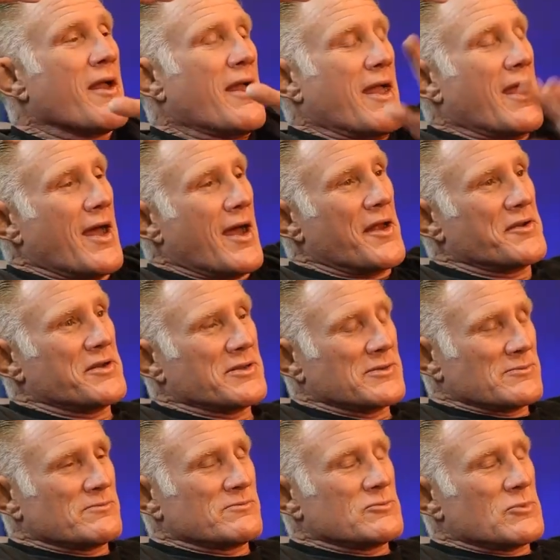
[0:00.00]
and
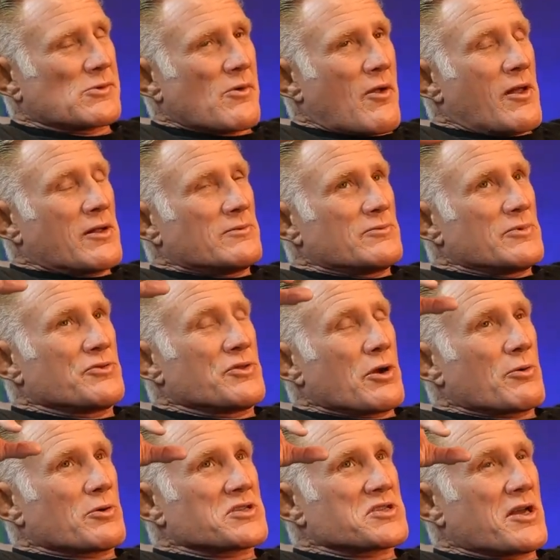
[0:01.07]
there
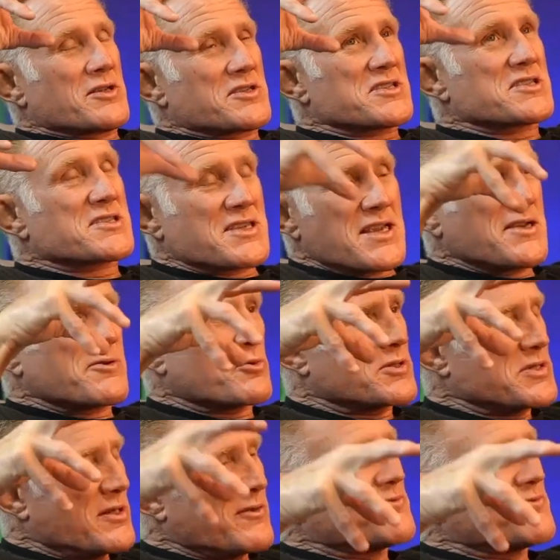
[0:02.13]
was a secretive